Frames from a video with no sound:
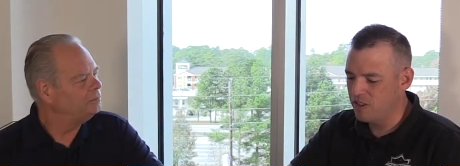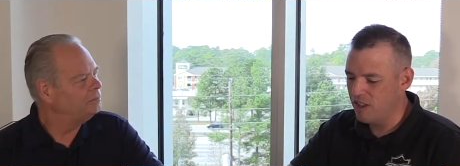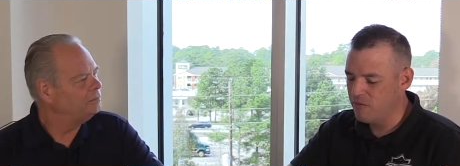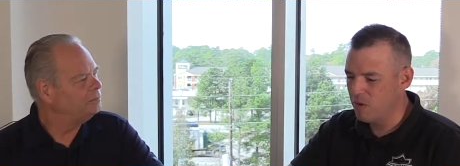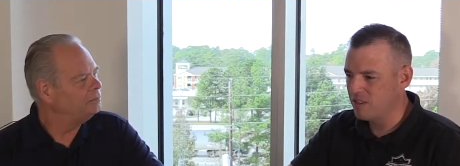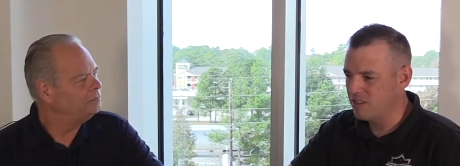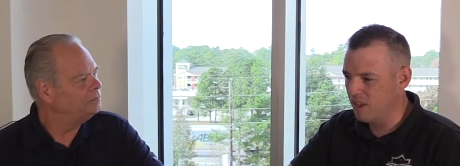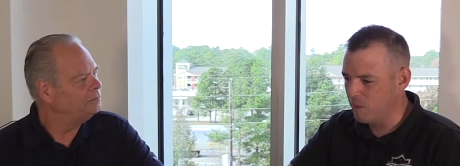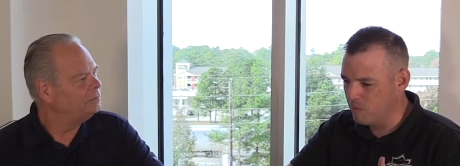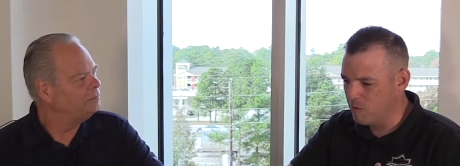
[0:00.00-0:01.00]
Speaker 1: that focuses on
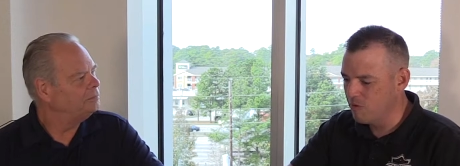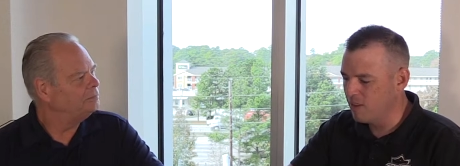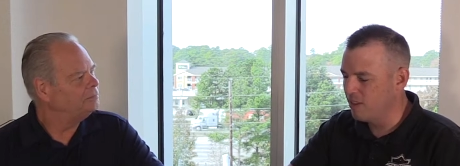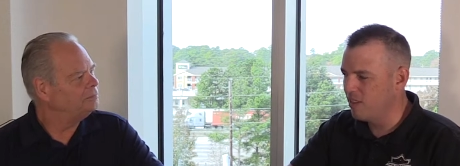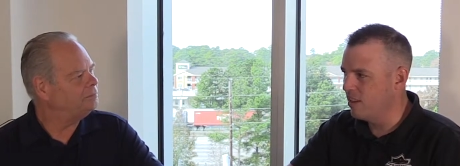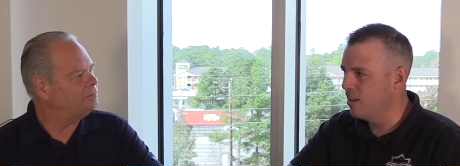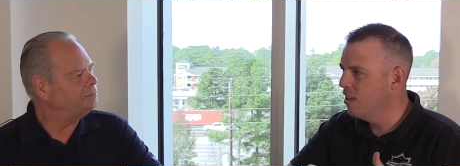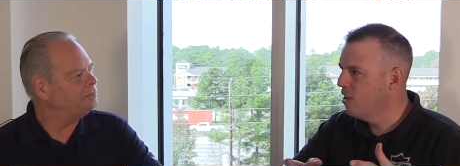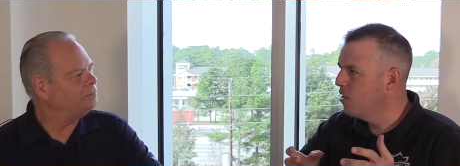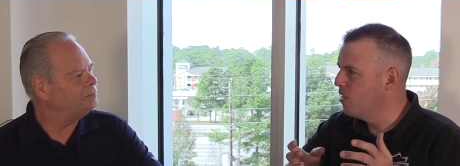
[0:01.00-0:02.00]
improving the,
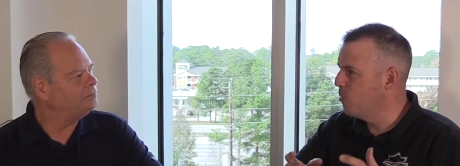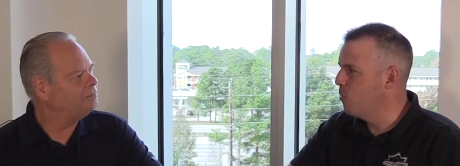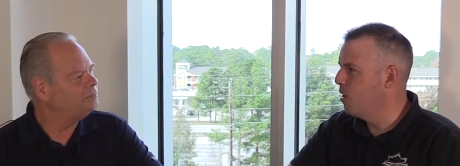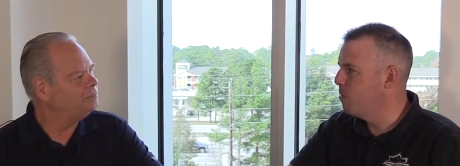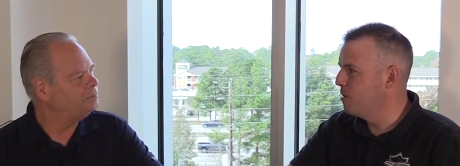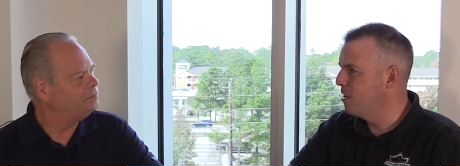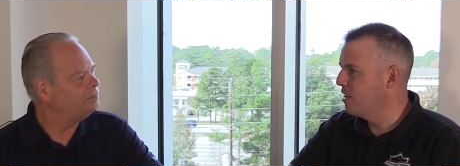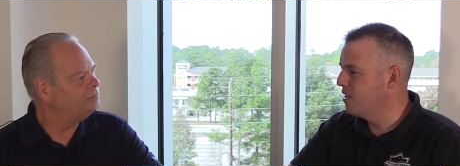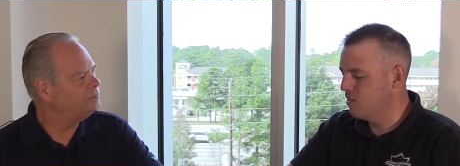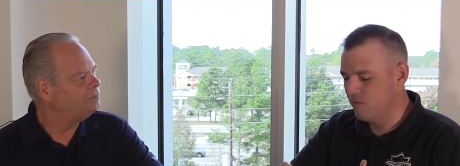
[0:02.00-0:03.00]
the
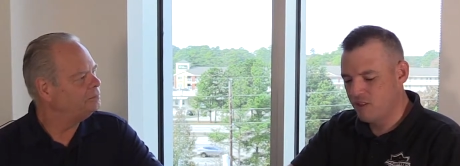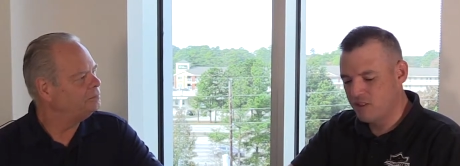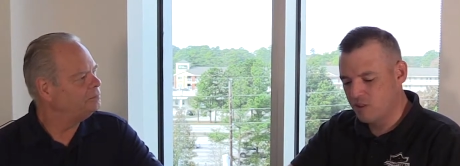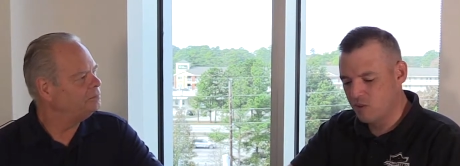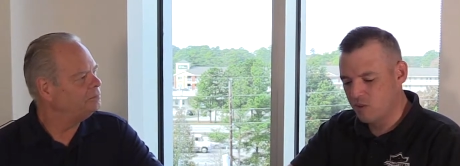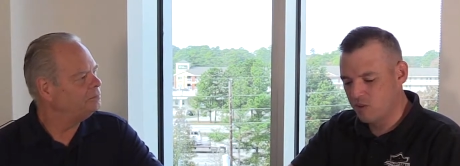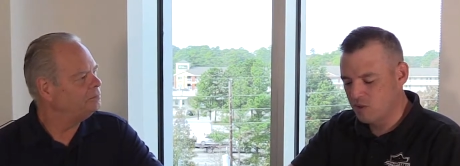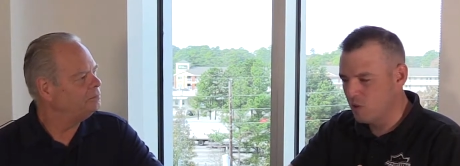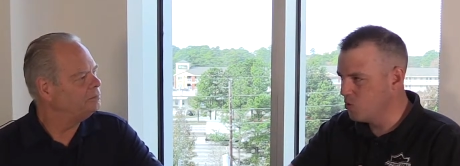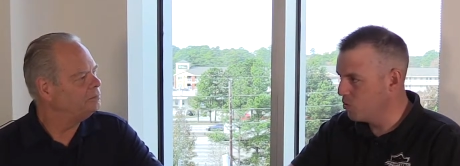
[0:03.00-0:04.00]
well-being, the physical, the
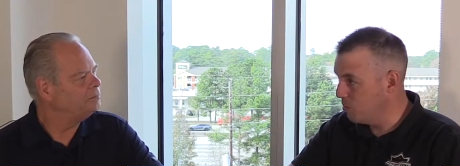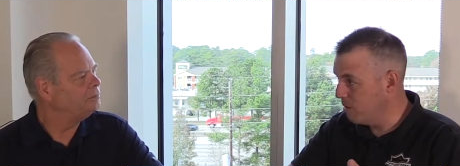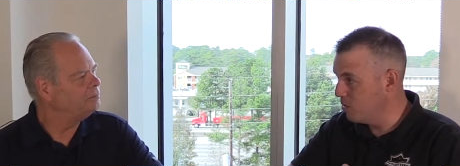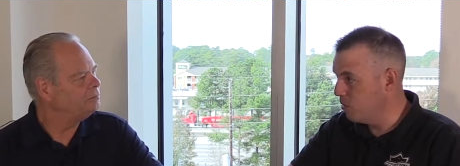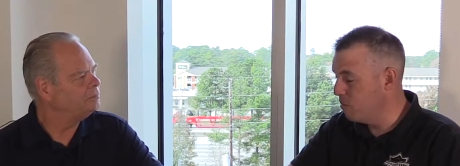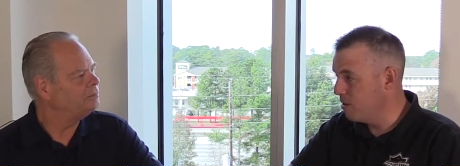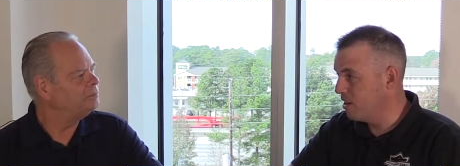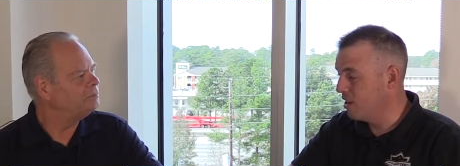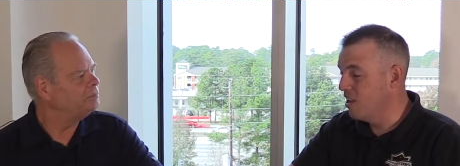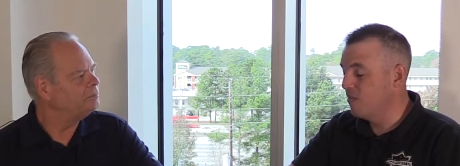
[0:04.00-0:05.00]
social, the mental
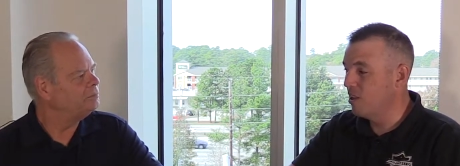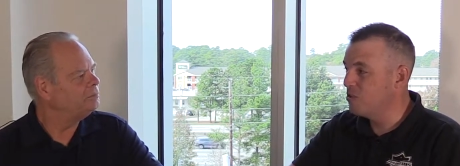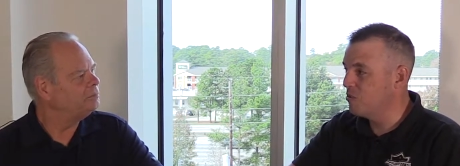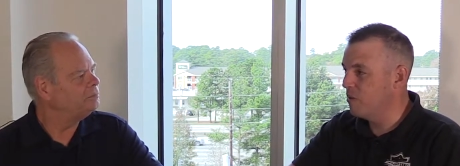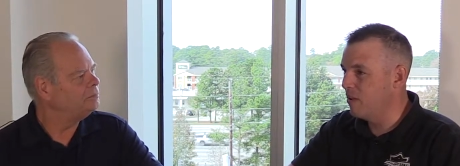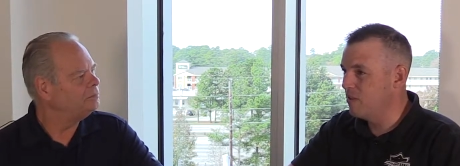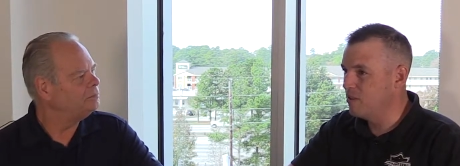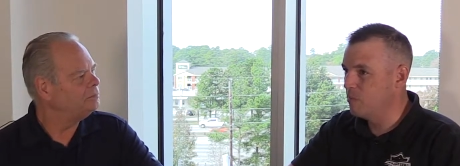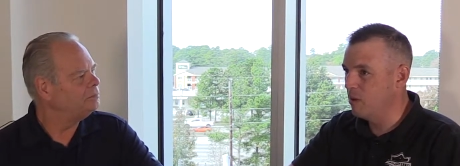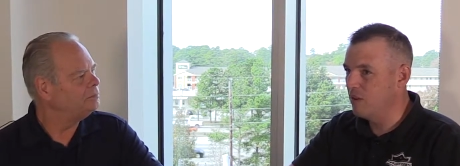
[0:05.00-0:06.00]
well-being, not just veterans,
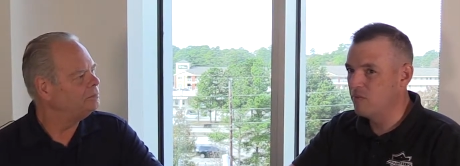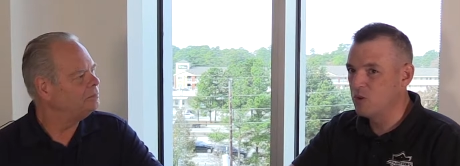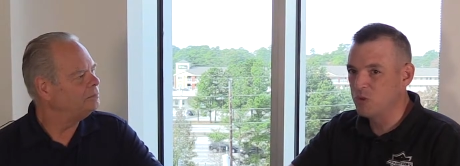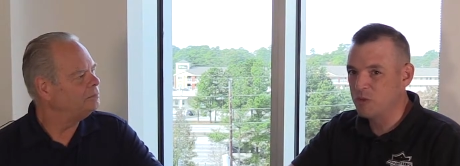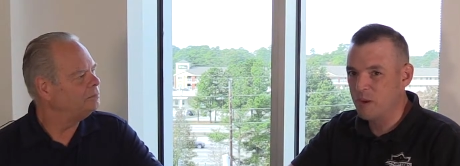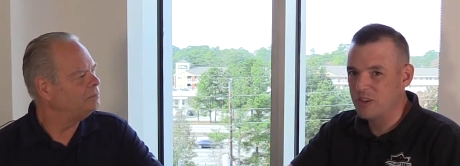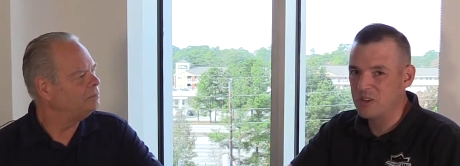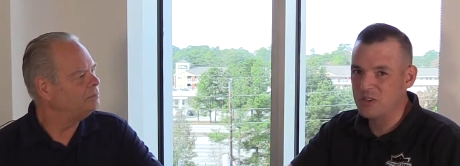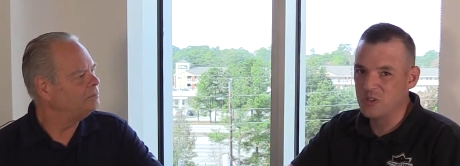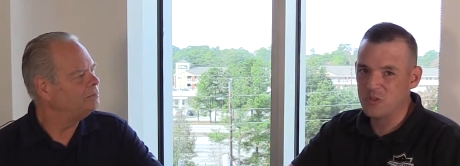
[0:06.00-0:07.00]
but first
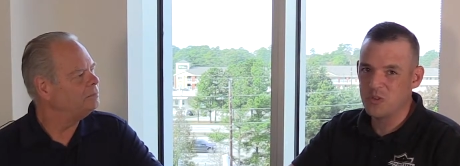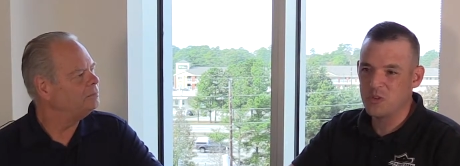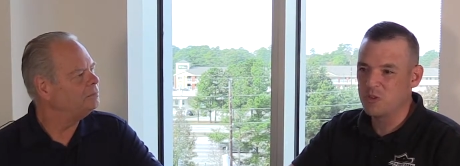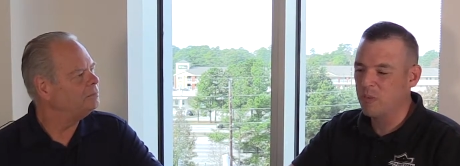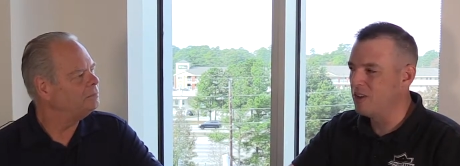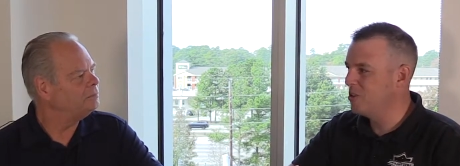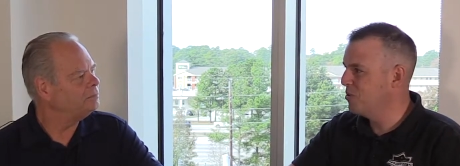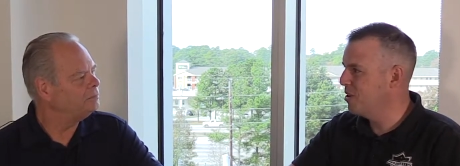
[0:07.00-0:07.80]
responders. You know, first responders, right?